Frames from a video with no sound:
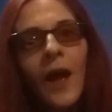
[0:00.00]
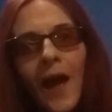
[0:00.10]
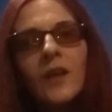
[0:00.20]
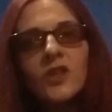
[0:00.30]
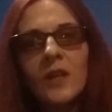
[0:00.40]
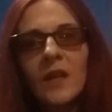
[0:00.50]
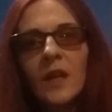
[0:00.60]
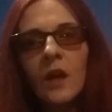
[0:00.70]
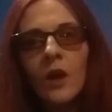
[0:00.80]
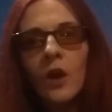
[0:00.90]

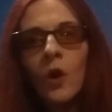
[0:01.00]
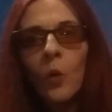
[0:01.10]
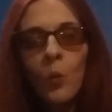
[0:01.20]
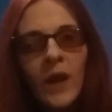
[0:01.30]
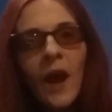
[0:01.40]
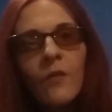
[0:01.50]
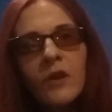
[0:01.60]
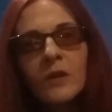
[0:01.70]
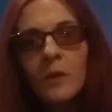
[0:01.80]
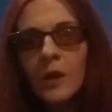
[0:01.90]
actually, we have
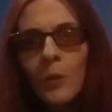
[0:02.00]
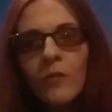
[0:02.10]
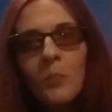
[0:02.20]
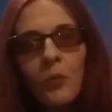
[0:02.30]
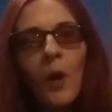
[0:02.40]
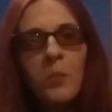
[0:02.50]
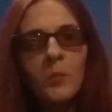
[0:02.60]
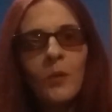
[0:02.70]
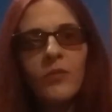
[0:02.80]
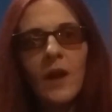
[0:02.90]
a
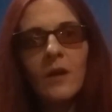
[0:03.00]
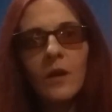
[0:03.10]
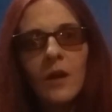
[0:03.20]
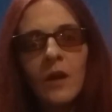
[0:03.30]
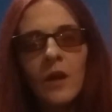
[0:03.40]
problem with that.